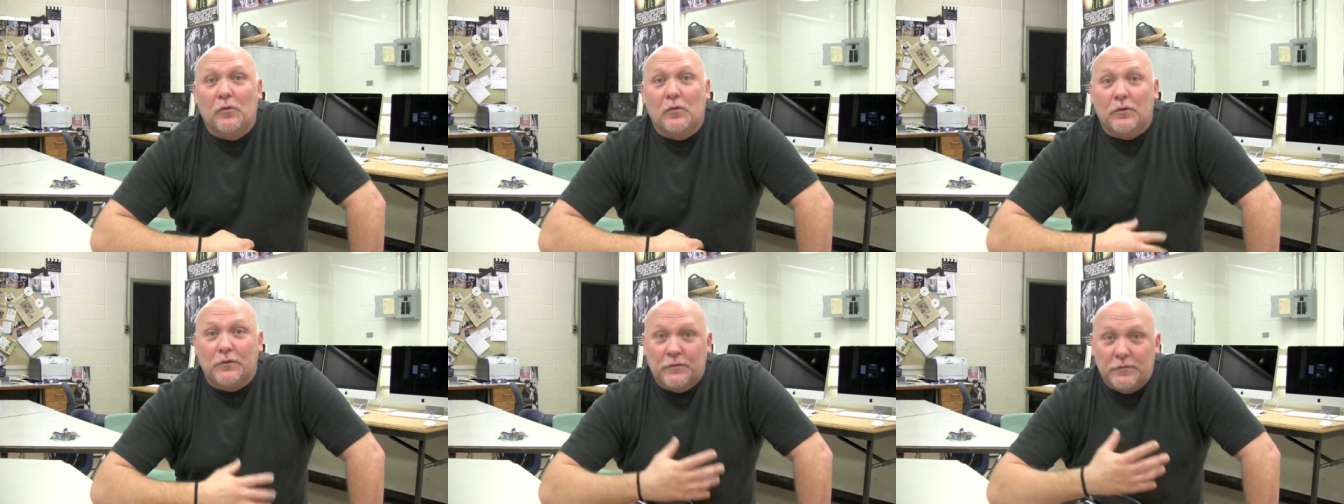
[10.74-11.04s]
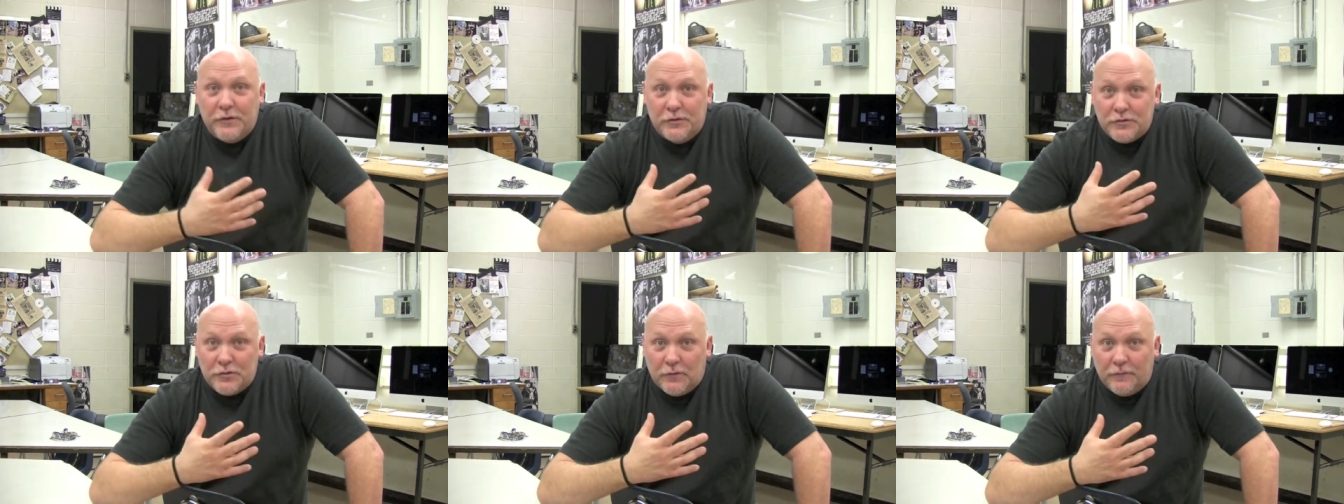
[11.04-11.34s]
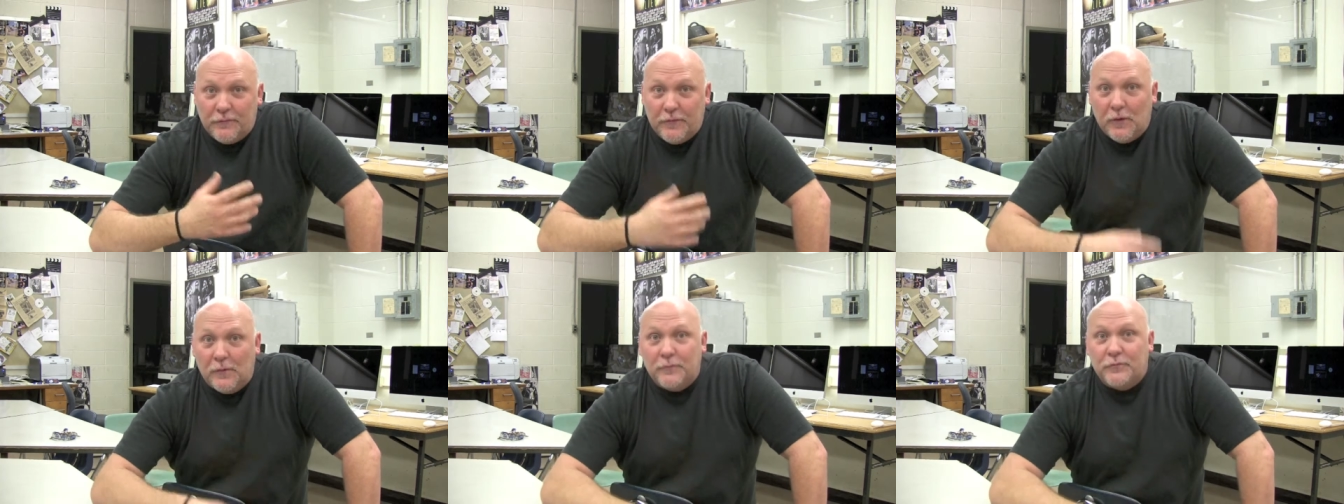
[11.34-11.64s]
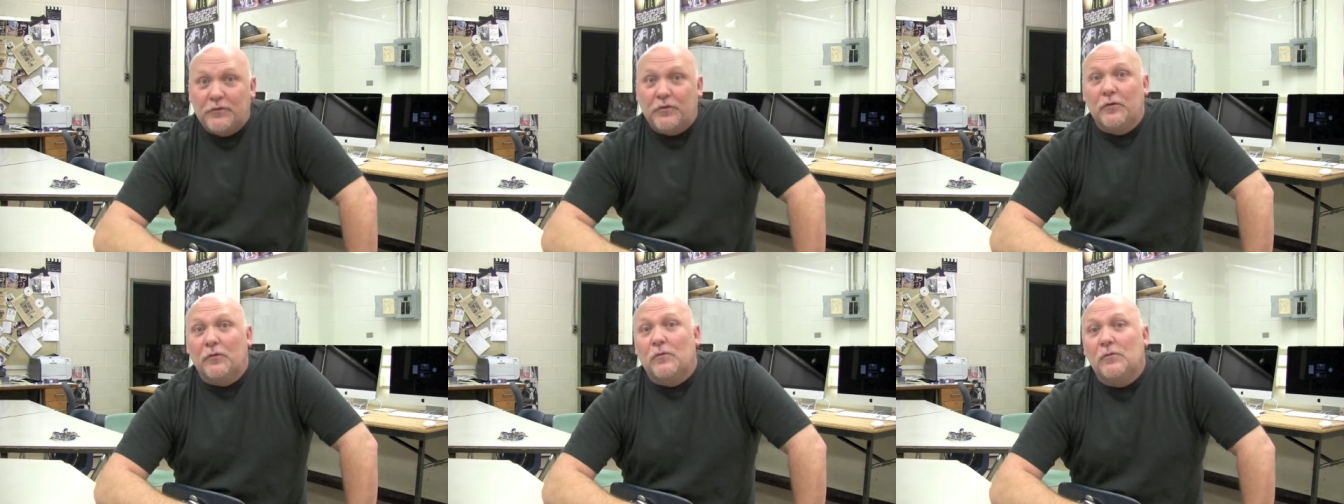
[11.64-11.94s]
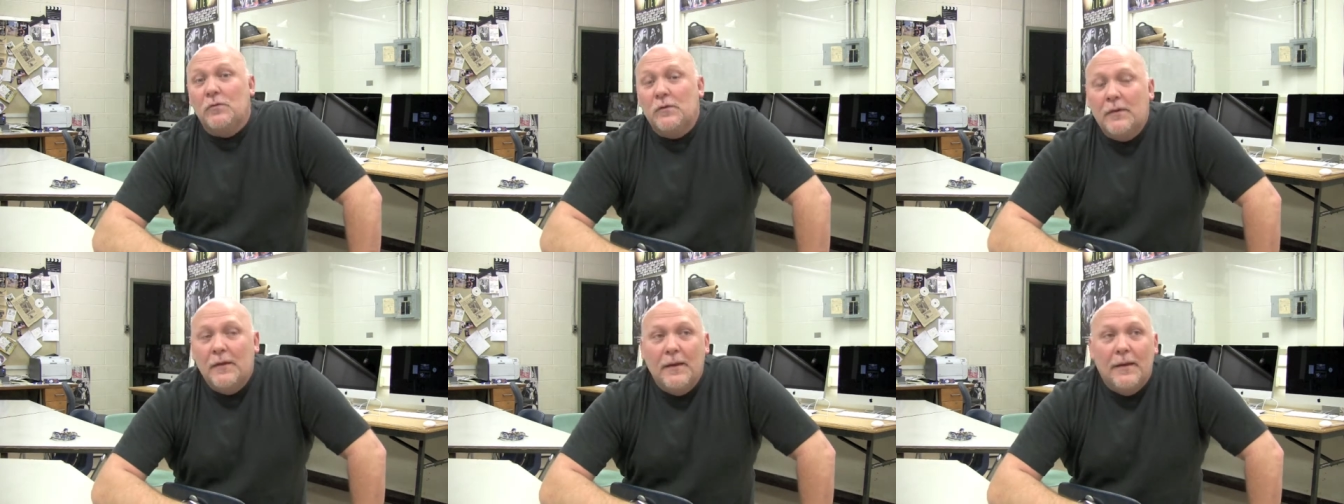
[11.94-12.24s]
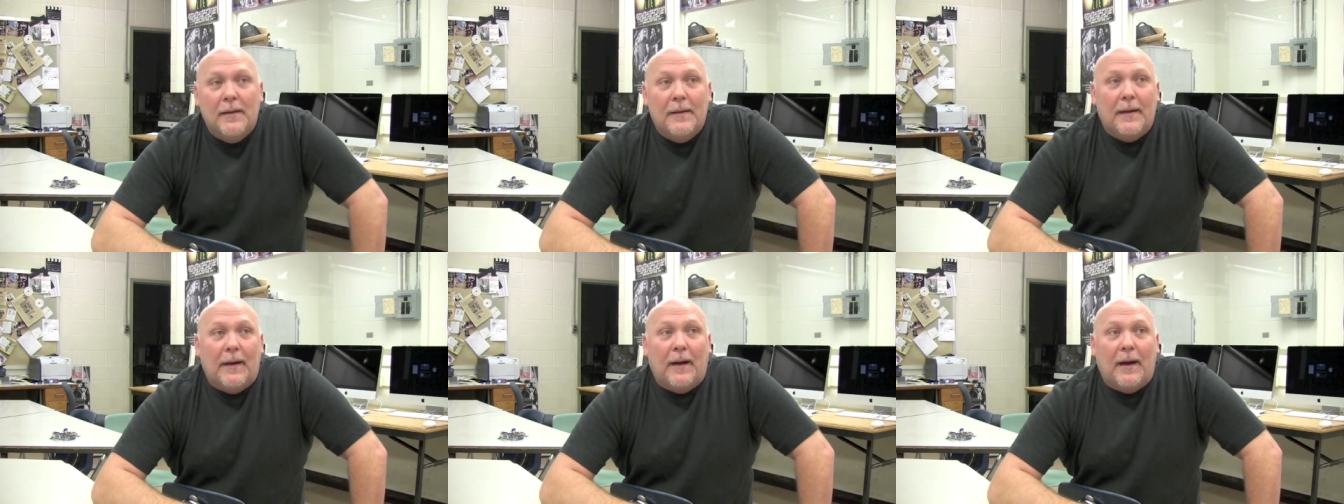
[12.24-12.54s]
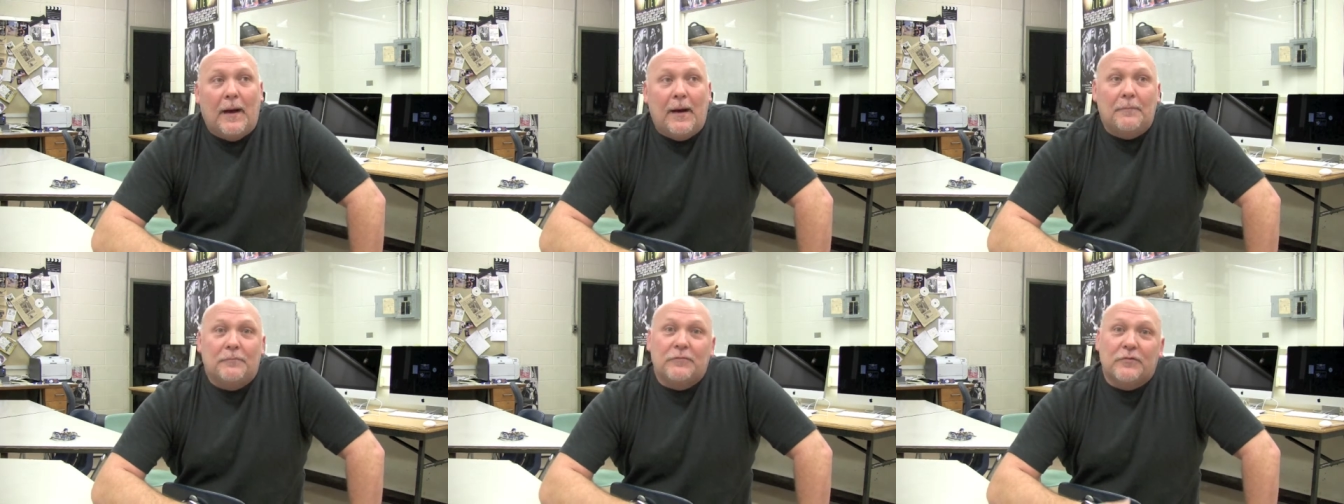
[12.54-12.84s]
Digital Film 2, uh,
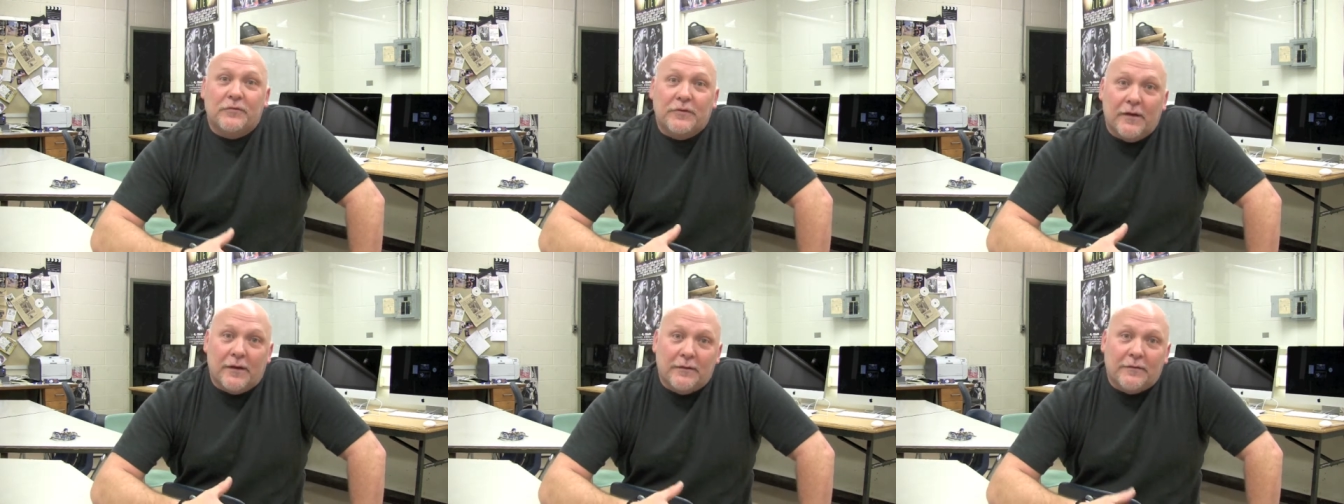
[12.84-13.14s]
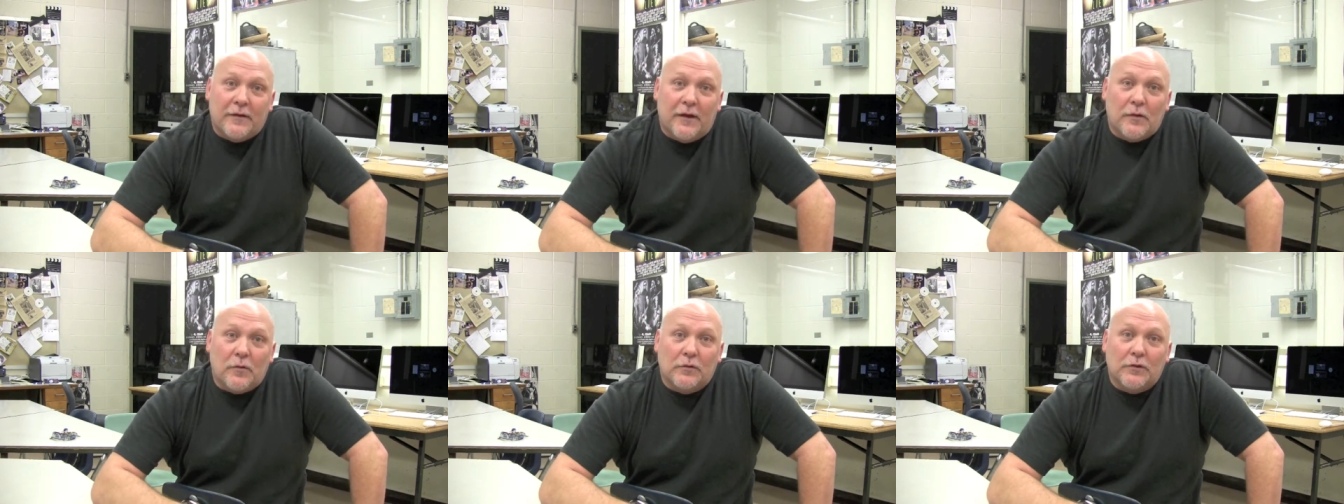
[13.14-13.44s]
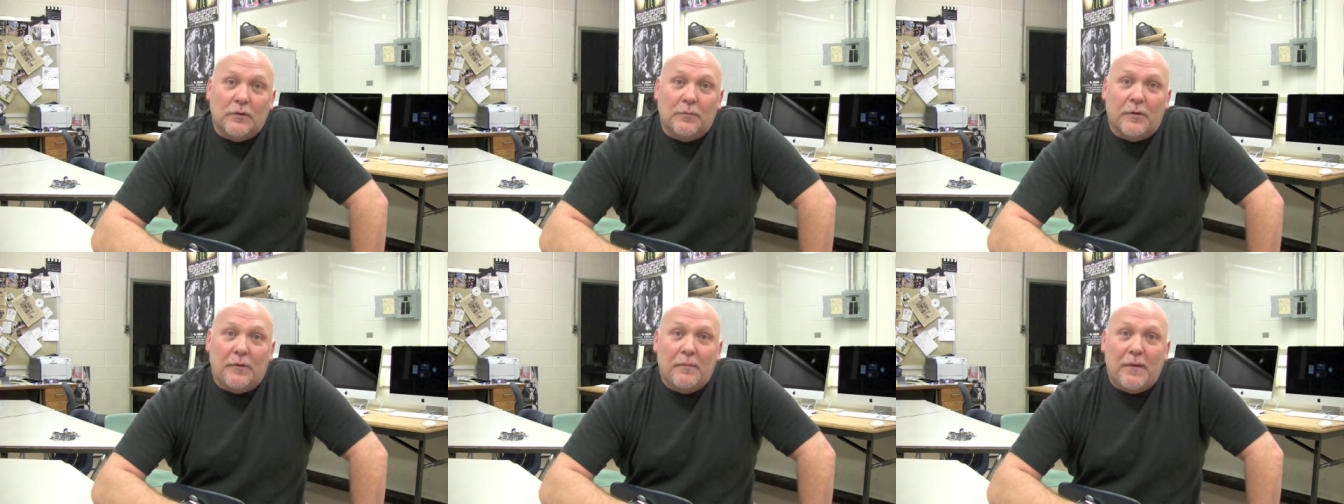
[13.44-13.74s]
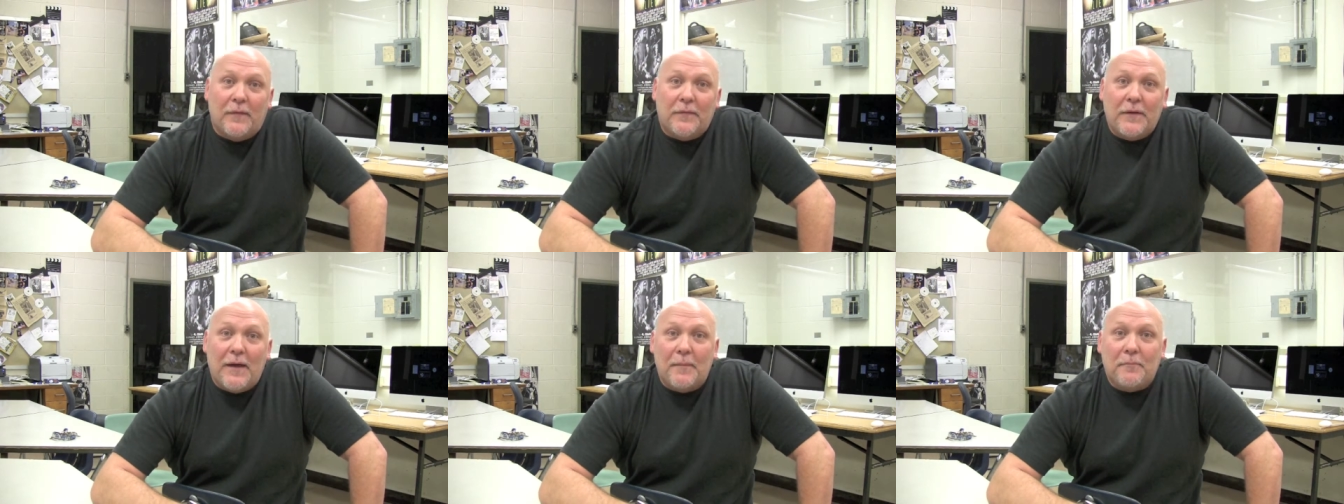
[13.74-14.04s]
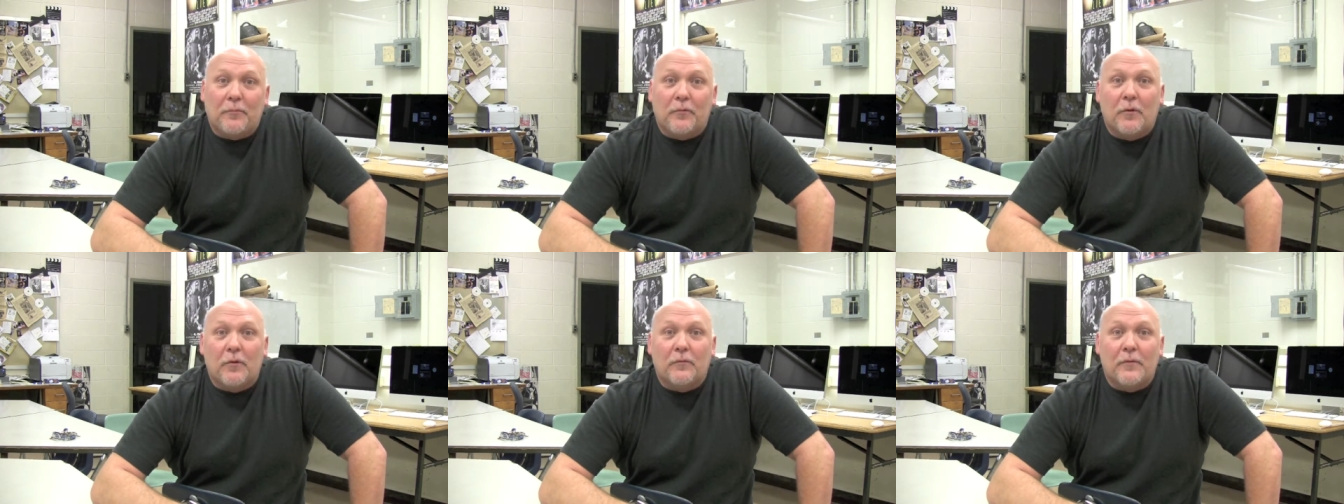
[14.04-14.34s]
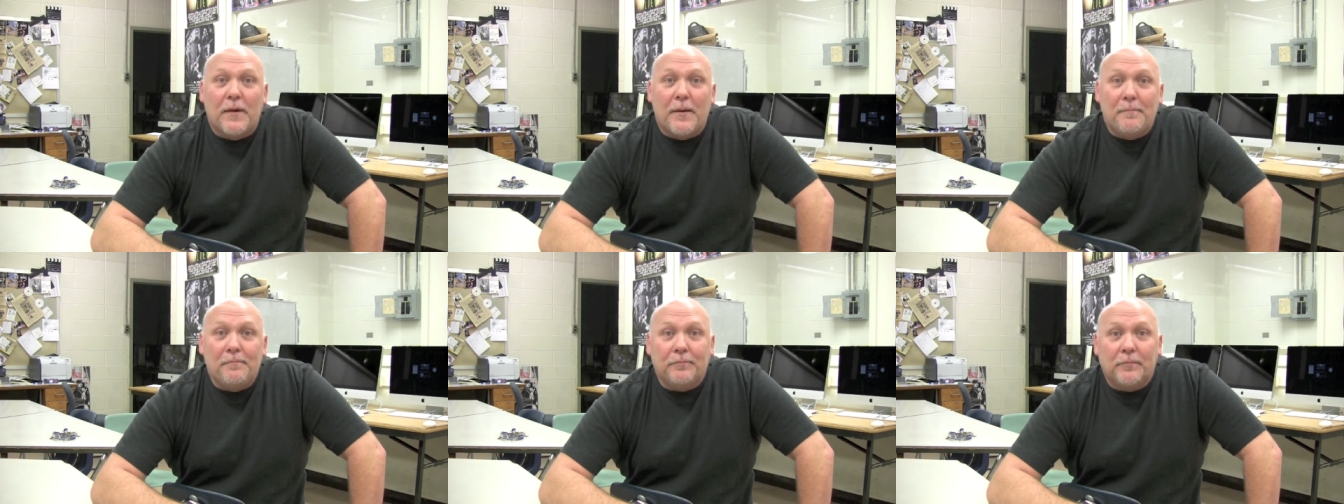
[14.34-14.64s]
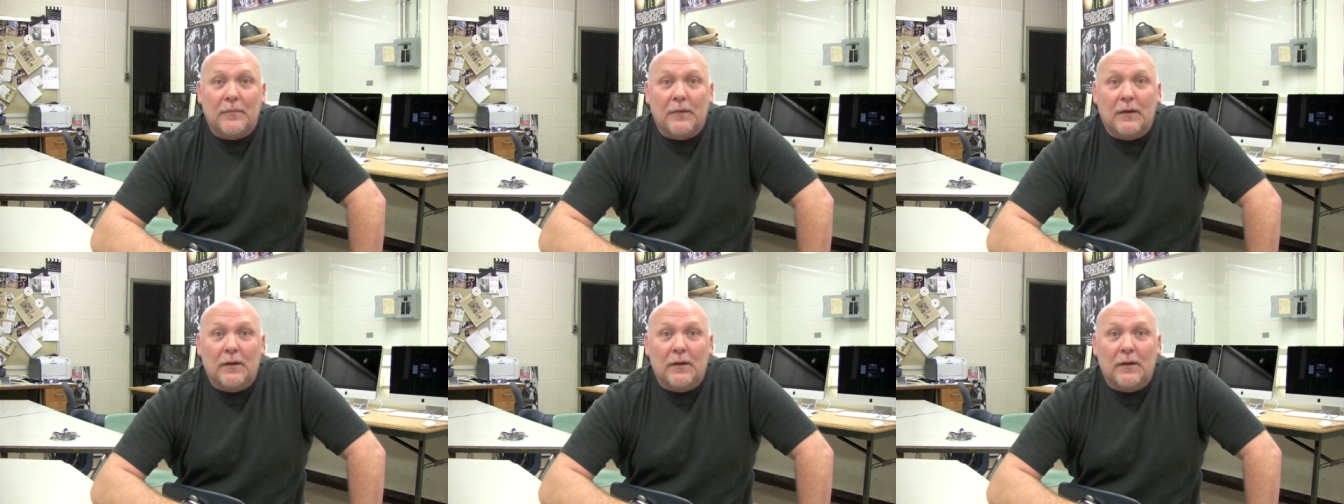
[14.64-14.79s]
I'm just here to tell you a little bit about that program.